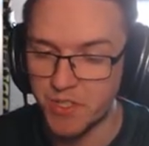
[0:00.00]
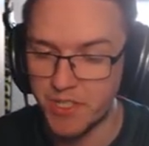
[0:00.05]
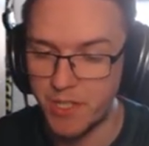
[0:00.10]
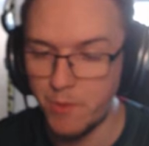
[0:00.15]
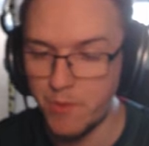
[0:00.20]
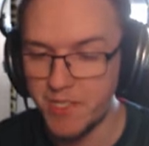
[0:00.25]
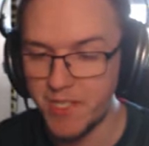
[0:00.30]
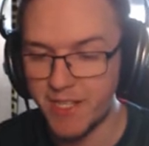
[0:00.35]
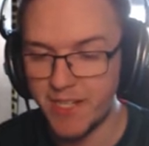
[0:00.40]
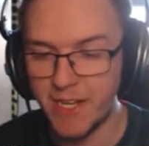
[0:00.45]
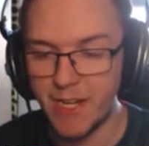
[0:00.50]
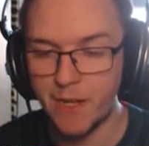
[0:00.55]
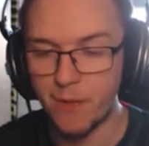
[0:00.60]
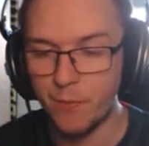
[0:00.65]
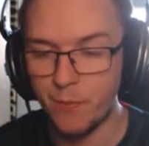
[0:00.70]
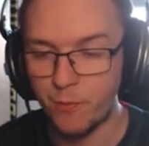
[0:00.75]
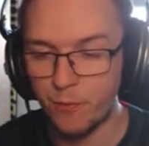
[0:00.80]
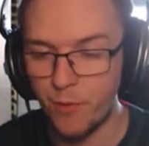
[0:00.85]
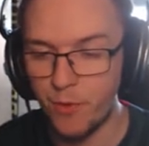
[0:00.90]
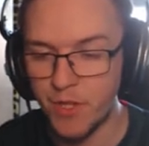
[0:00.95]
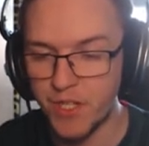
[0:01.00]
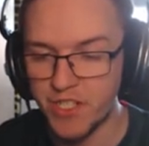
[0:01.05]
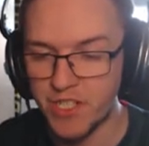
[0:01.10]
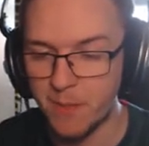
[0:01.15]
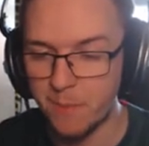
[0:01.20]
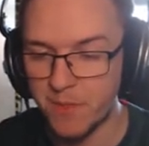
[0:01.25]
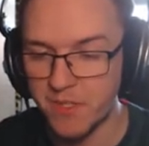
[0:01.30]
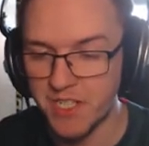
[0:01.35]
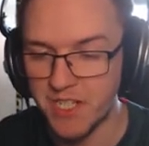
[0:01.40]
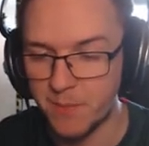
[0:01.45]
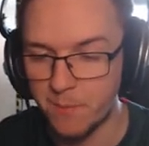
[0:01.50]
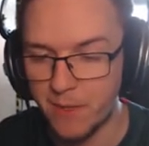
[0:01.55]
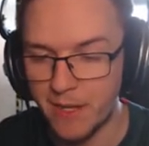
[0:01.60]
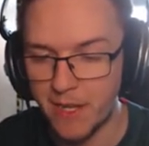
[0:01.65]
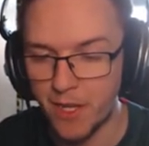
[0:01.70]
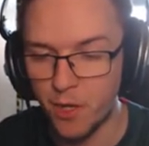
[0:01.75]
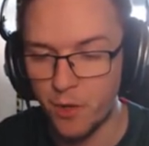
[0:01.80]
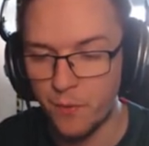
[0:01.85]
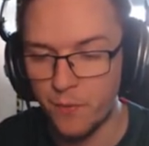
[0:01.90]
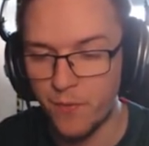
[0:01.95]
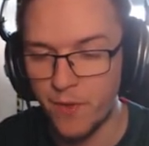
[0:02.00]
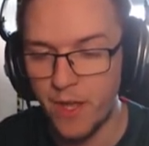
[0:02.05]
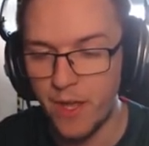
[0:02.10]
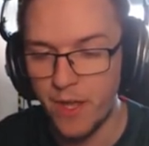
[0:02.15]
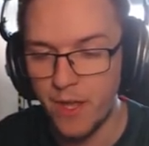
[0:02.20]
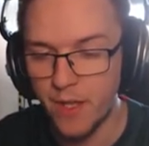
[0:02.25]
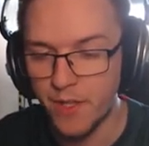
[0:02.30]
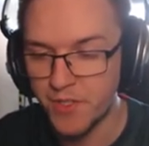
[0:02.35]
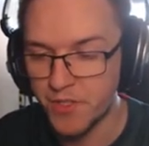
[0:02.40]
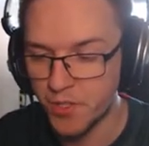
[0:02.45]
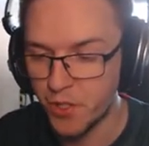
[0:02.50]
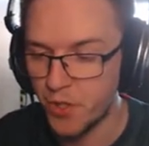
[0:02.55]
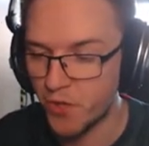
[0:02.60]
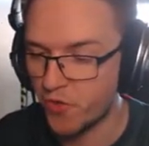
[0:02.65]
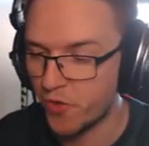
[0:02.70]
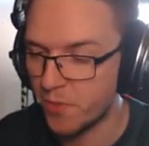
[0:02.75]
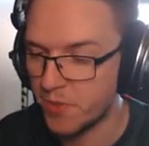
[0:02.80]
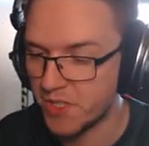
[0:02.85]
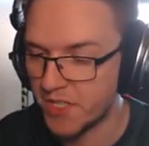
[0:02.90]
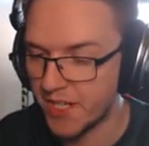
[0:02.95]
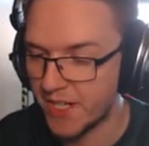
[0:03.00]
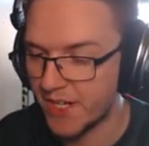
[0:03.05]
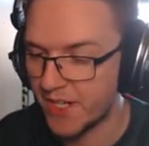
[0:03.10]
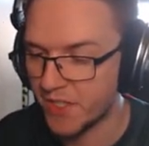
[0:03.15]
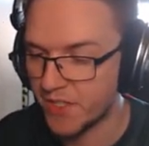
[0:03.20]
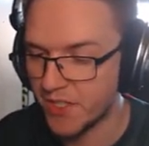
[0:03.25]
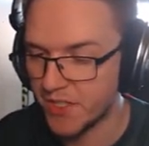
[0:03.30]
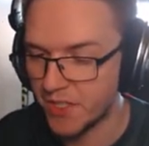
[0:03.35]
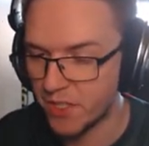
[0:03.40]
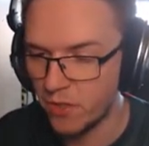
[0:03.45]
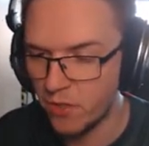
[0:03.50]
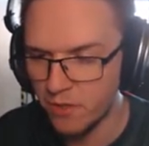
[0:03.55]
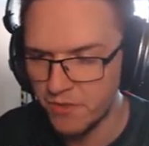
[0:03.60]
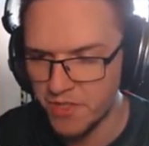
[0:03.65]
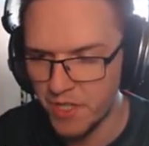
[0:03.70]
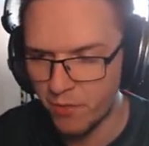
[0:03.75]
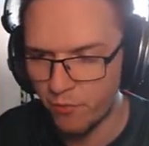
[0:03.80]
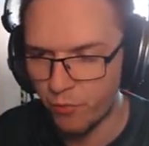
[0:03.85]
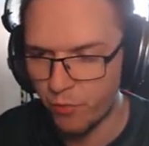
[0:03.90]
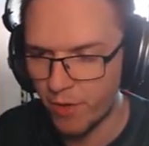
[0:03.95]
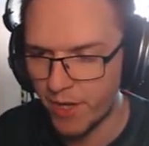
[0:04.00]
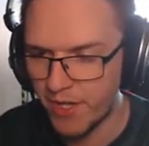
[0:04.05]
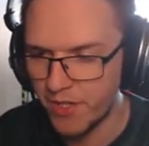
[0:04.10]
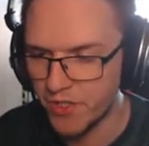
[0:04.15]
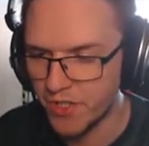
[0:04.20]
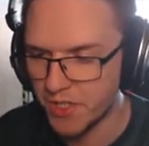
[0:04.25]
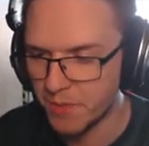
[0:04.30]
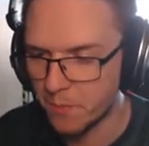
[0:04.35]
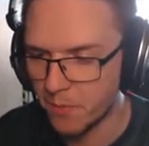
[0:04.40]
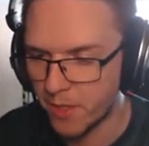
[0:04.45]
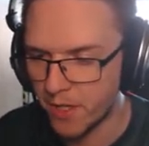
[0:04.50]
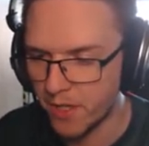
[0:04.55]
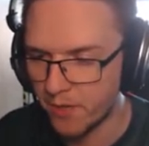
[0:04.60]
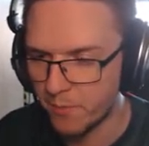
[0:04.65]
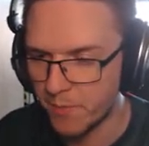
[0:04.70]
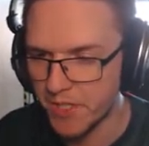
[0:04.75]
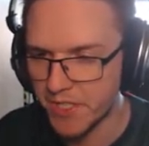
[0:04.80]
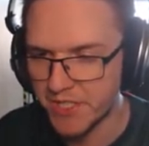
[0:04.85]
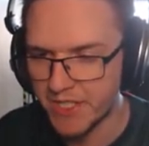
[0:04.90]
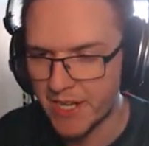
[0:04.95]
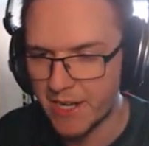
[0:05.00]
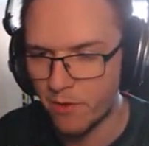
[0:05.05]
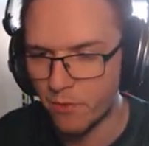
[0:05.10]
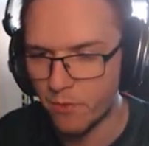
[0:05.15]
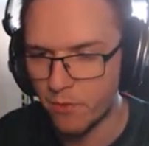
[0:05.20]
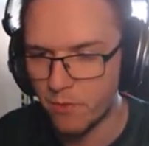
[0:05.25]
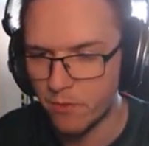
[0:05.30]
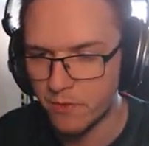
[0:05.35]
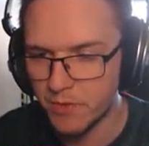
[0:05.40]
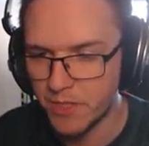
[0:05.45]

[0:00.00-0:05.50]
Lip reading: Celtic getting through the Champions League playoff to the group stages. It looks like Rangers might have missed out.